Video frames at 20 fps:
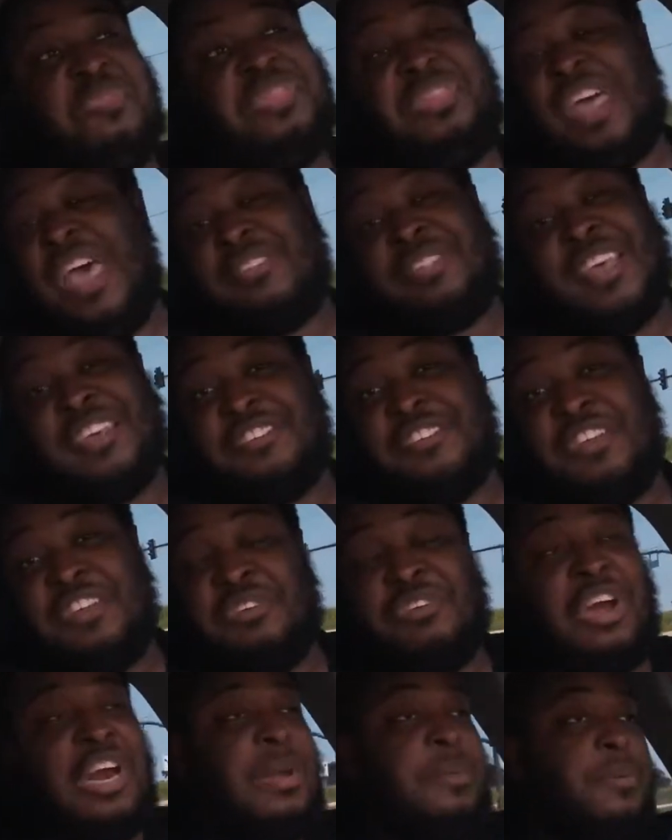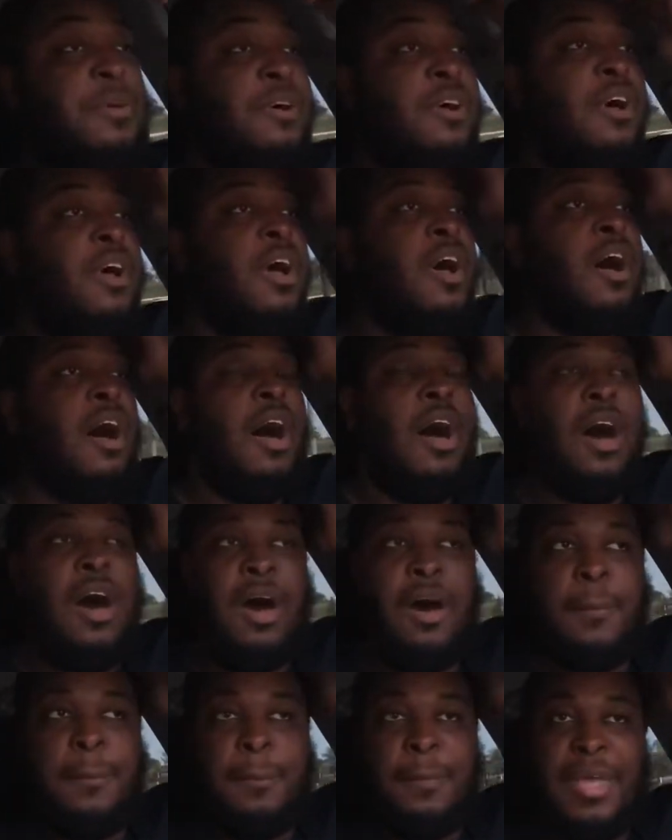That's actually incredible.
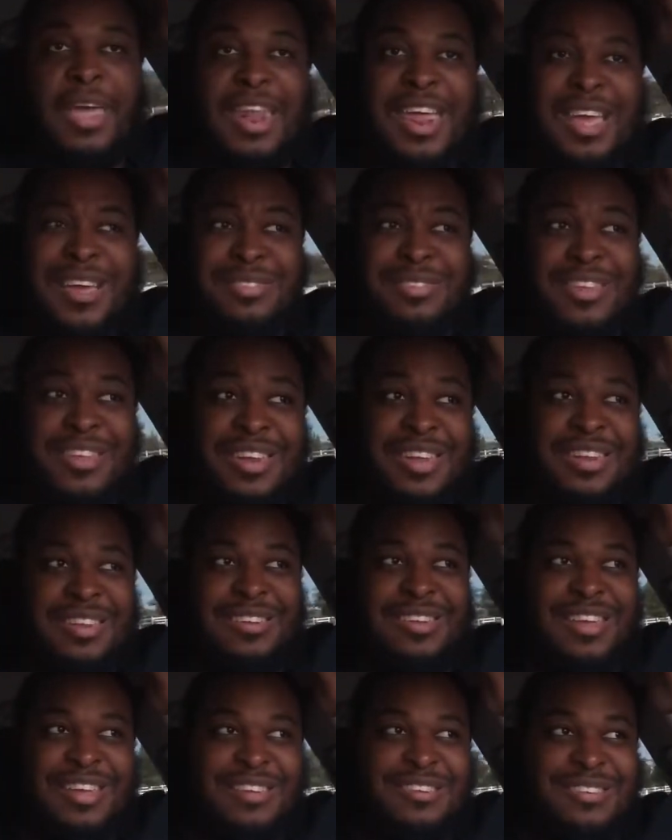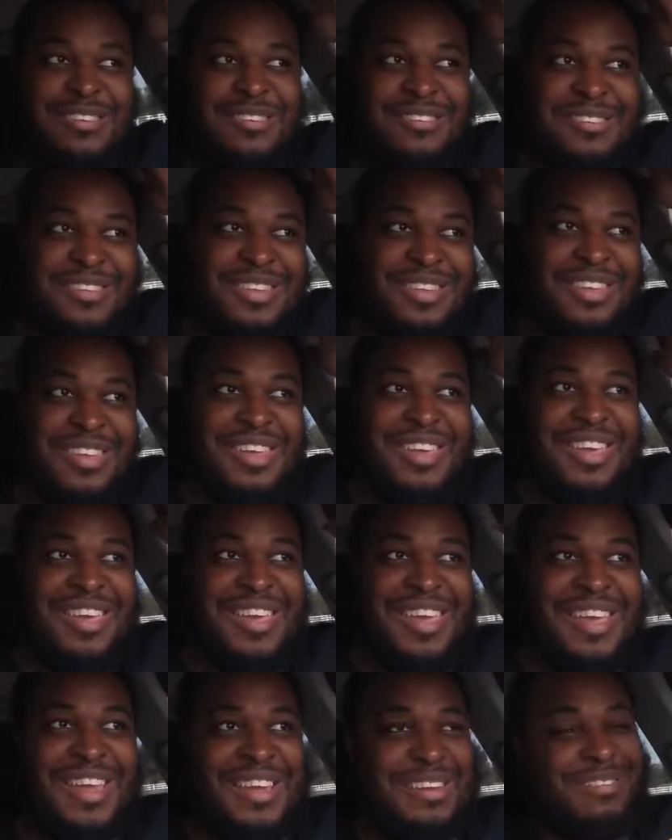And like I said,
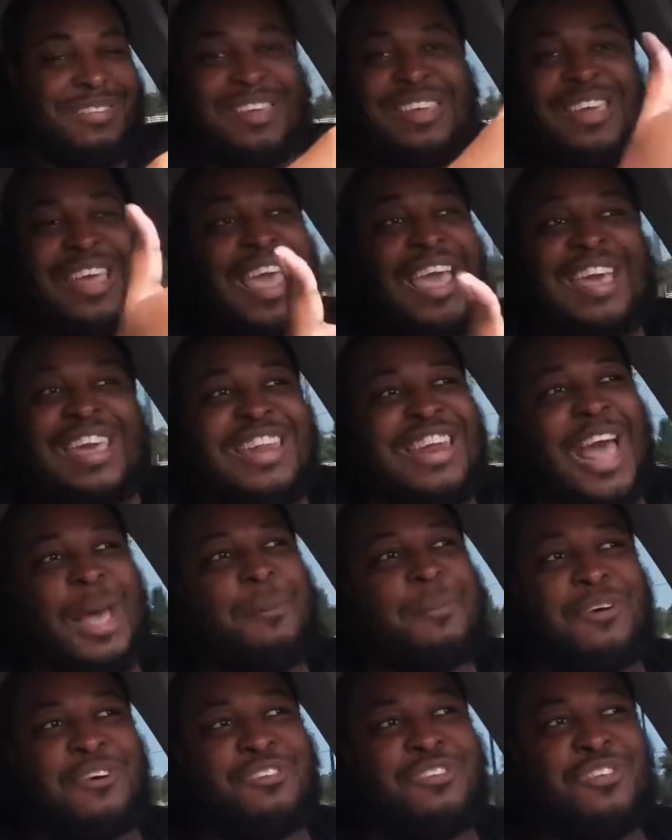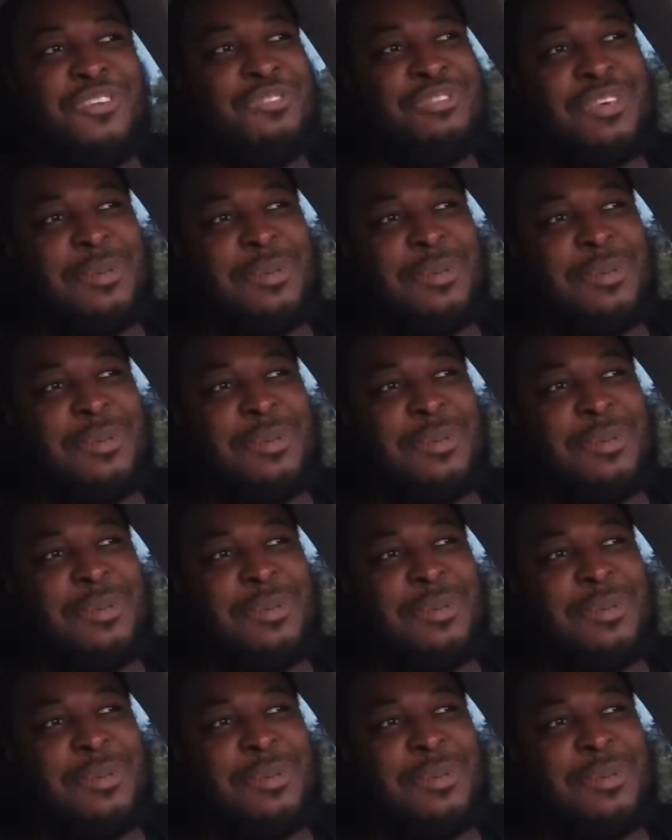it's economical too.